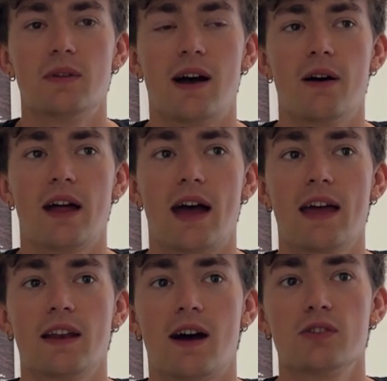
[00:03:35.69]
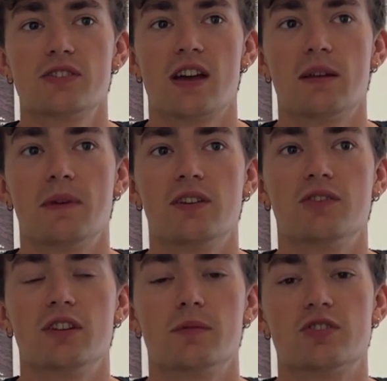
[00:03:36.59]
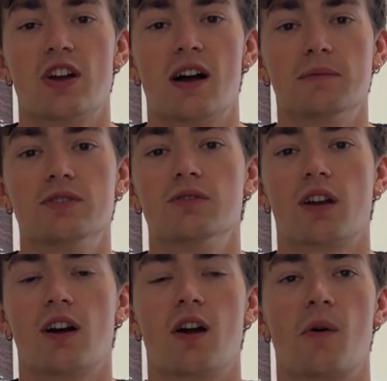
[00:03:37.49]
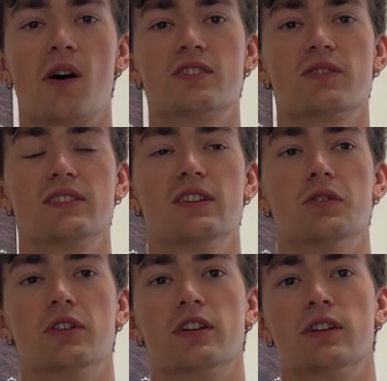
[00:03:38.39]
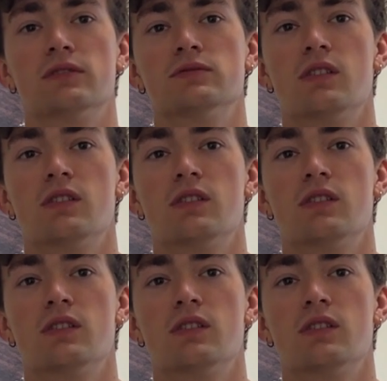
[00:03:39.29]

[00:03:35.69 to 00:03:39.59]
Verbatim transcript: I, I had an outside manual labor job too at a car wash, so I'd go there